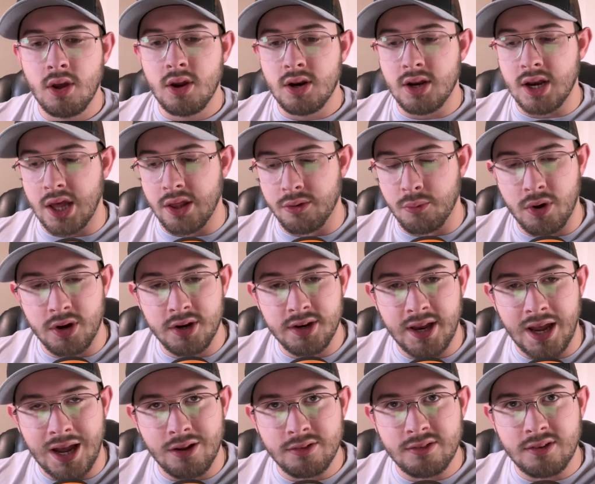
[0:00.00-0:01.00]
Now, the one
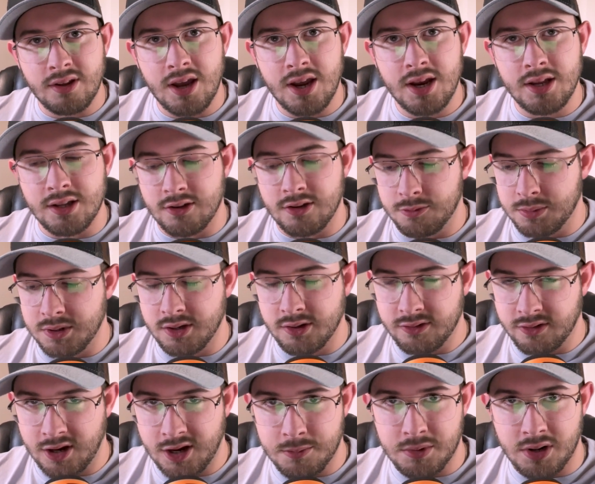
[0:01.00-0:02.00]
downside is
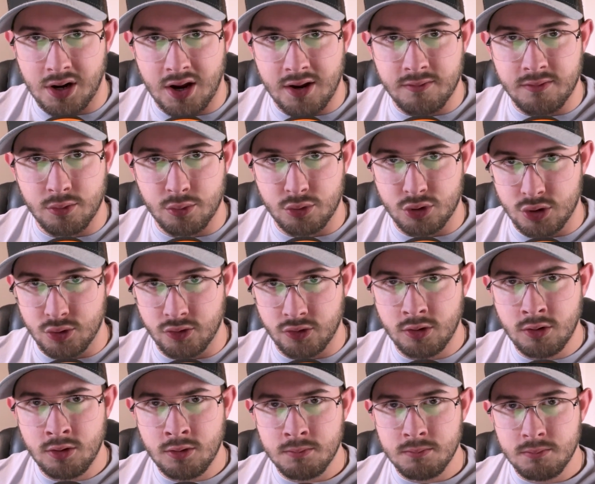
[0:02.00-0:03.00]
because I am an iPhone
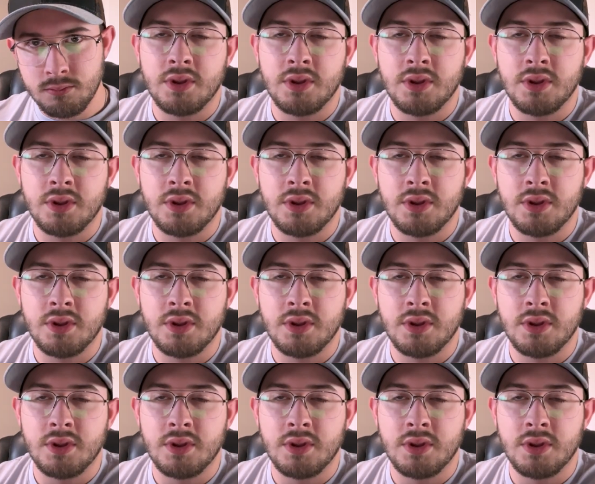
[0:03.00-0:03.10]
user,